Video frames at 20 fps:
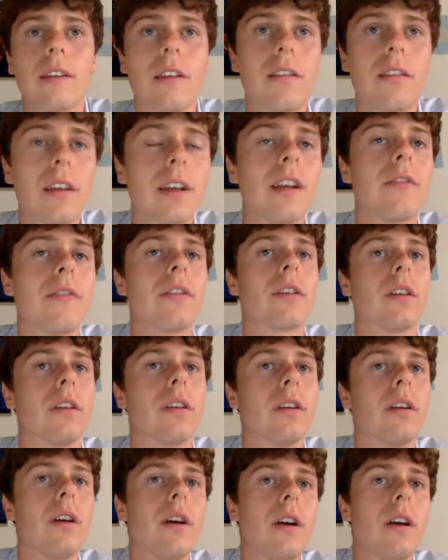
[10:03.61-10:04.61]
It's
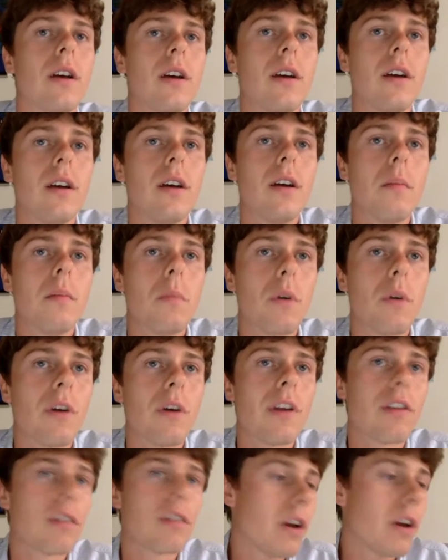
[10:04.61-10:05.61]
significant.
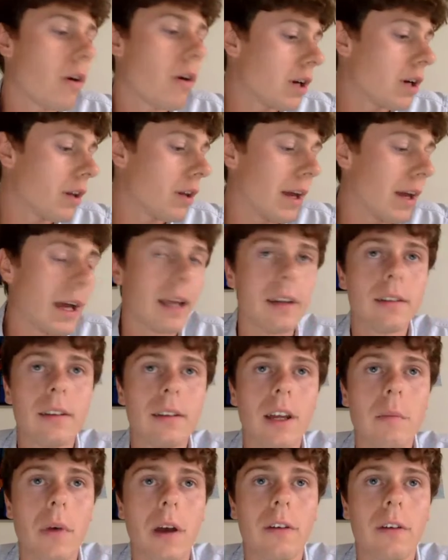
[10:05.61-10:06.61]
Marine snow, on the other
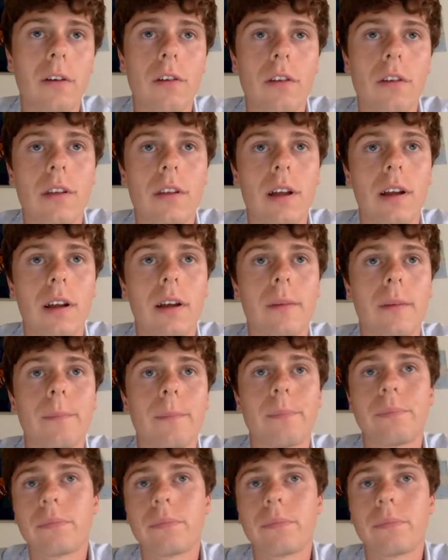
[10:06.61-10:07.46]
hand, and Microsetella,